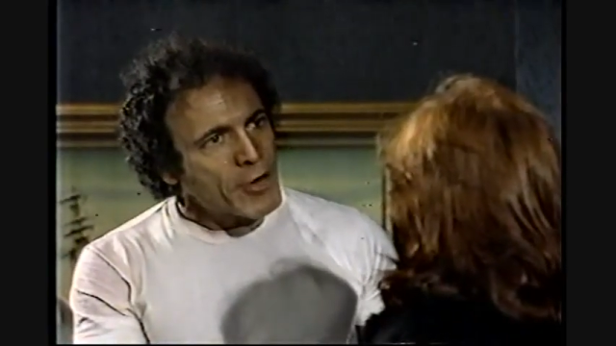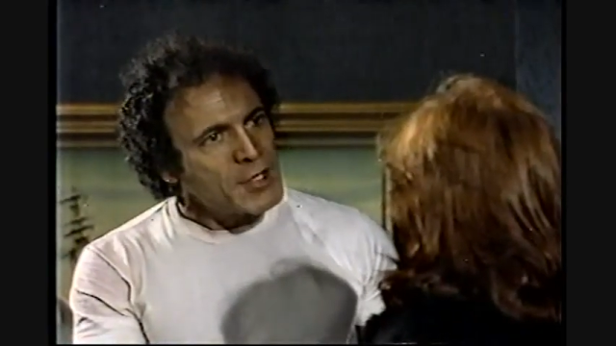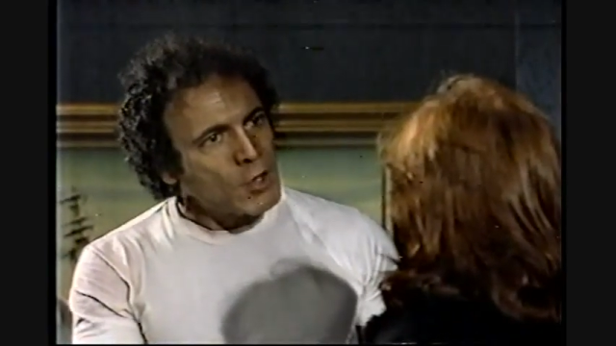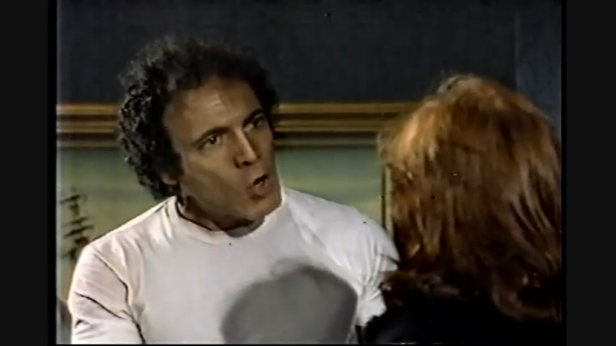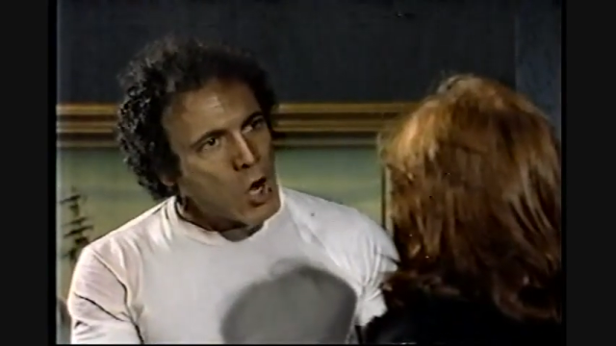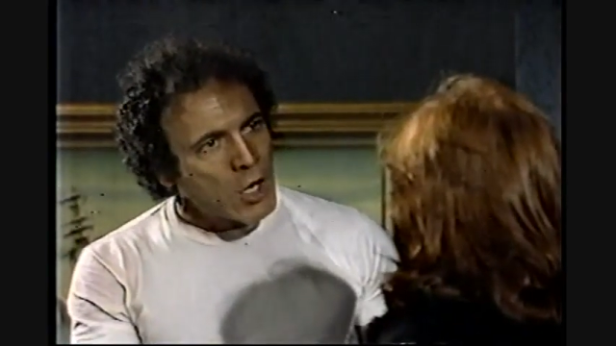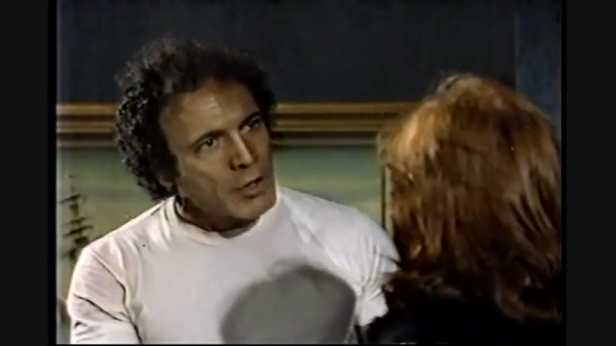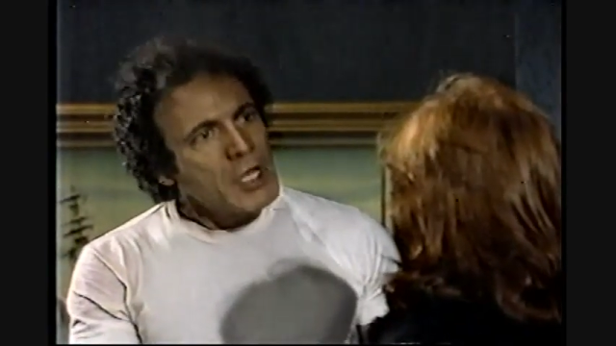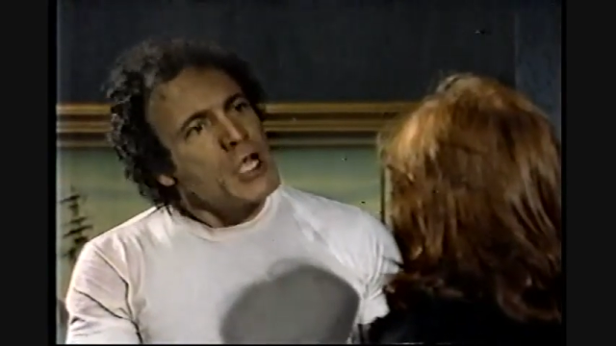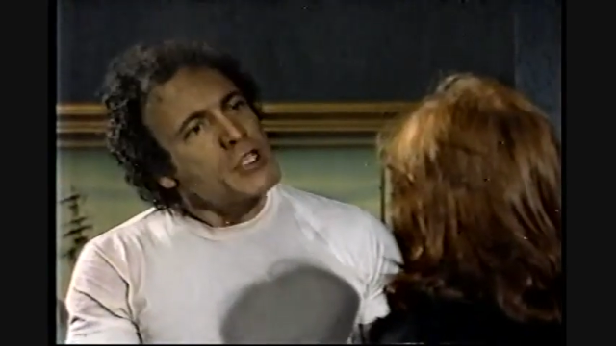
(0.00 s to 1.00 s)
your
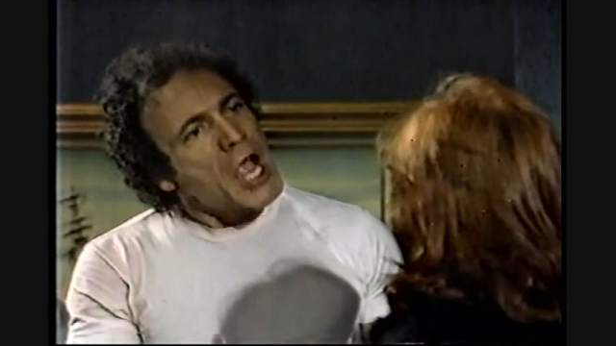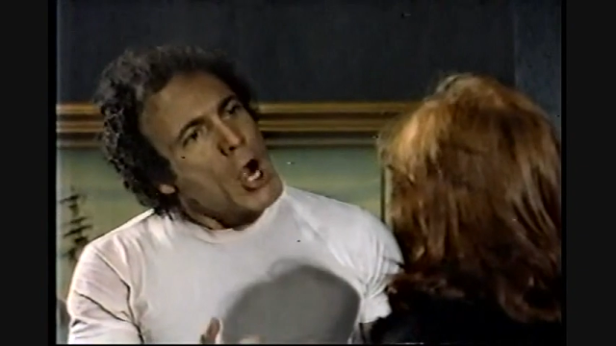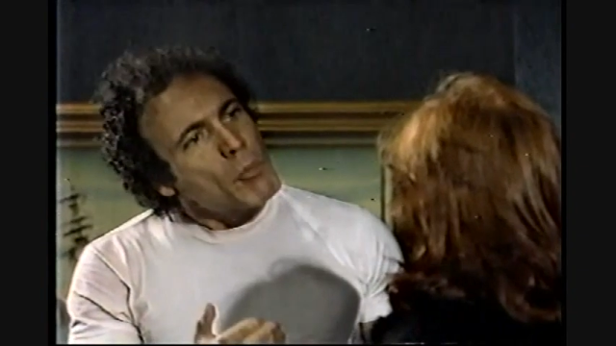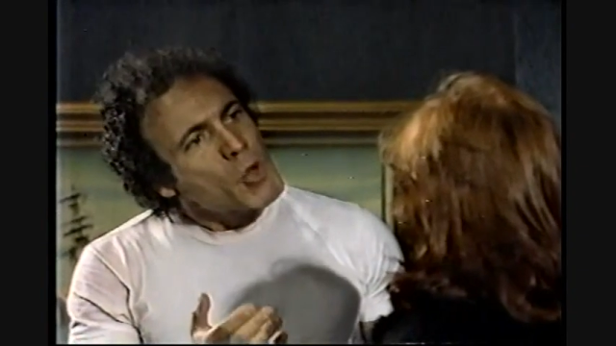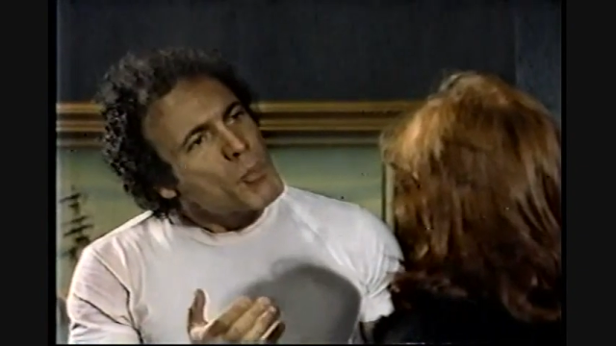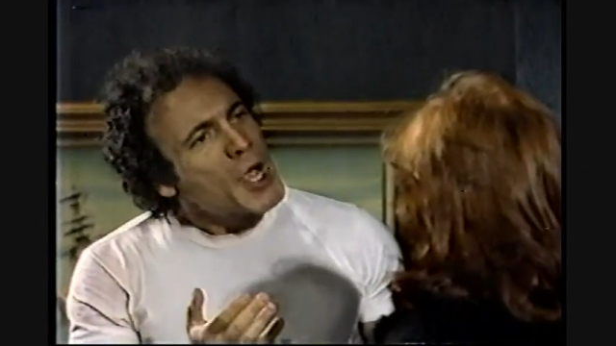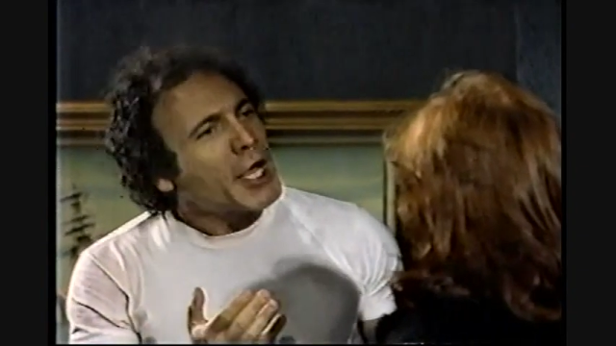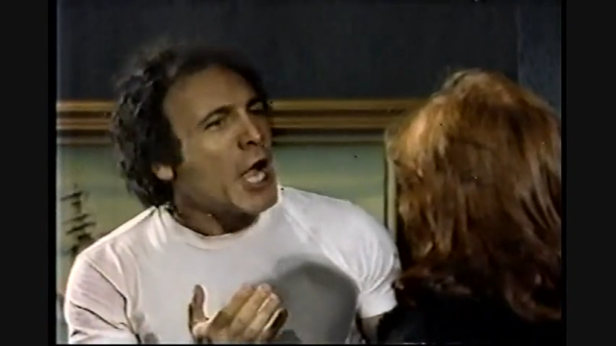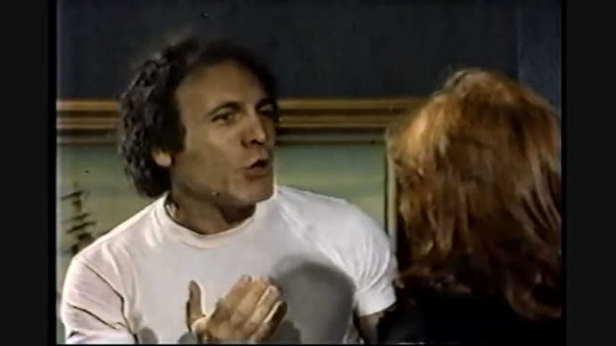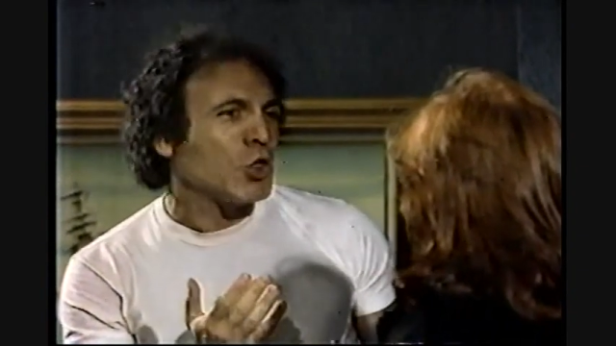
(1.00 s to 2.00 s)
boyfriend along to
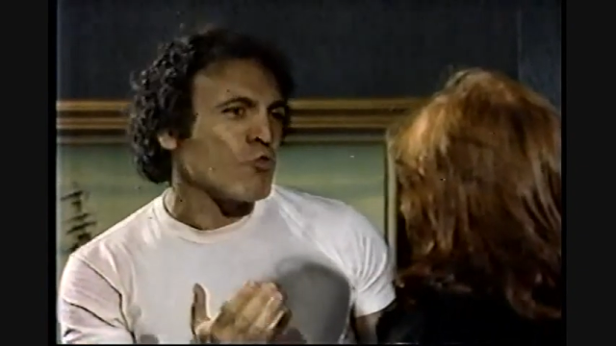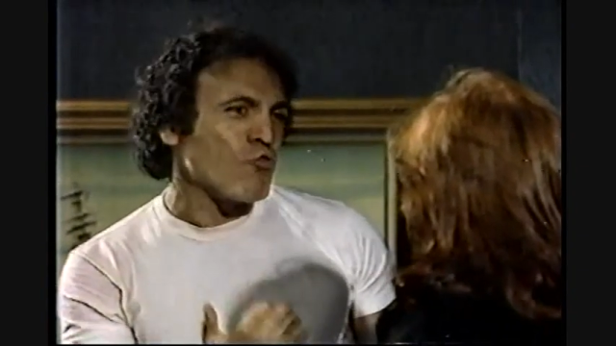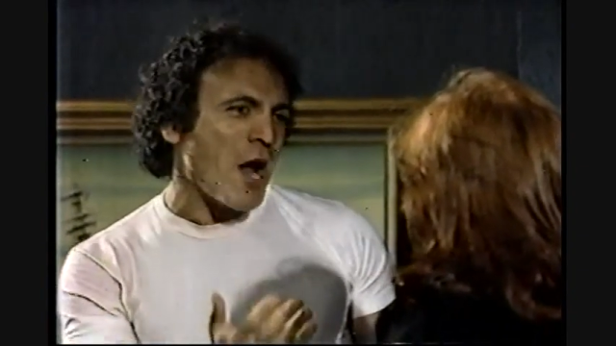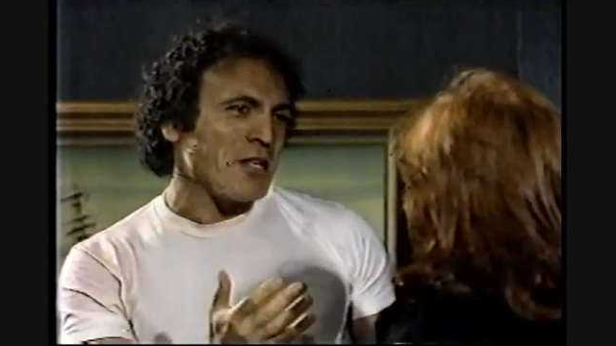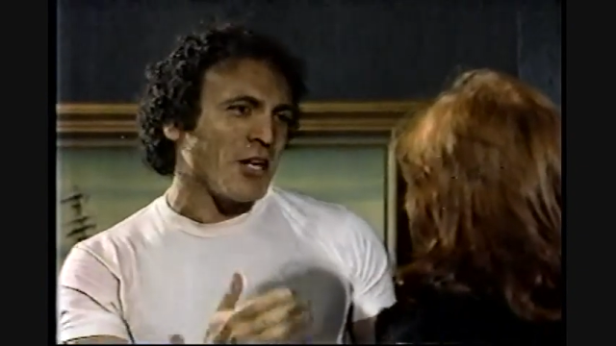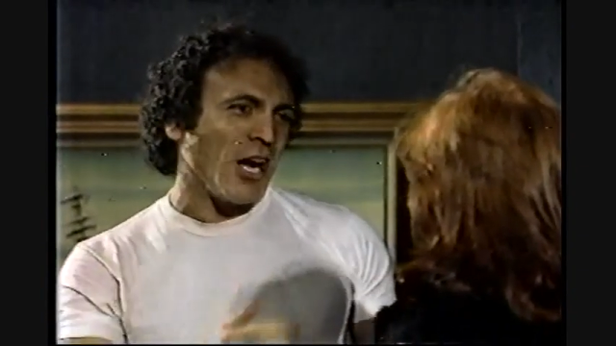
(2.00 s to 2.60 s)
help you pick out the